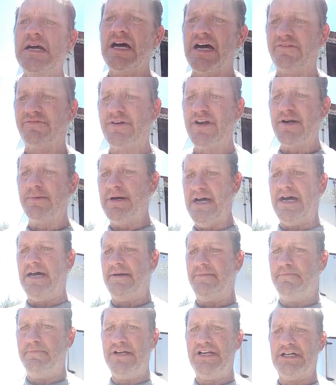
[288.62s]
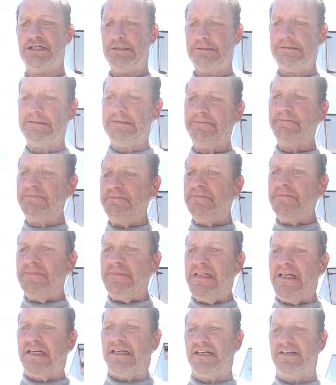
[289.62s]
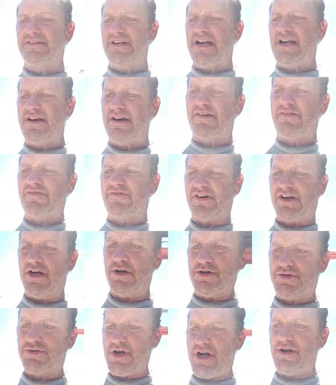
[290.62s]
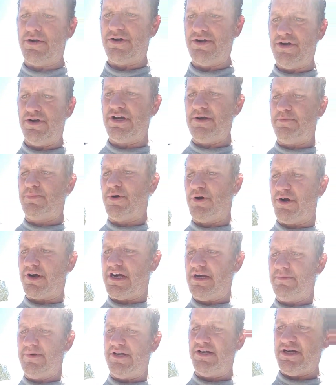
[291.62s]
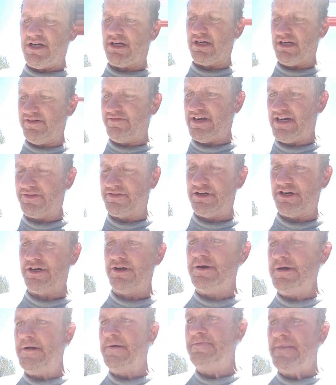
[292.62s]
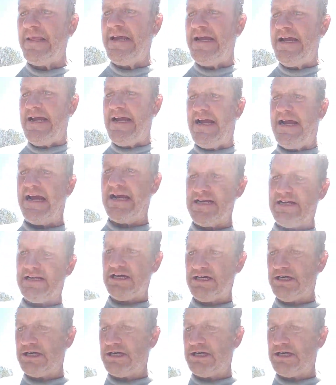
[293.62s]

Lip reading: a friend of mine, Bill, lives out off of Ghost Rider in Dooney Park. Him and Doug live out there. And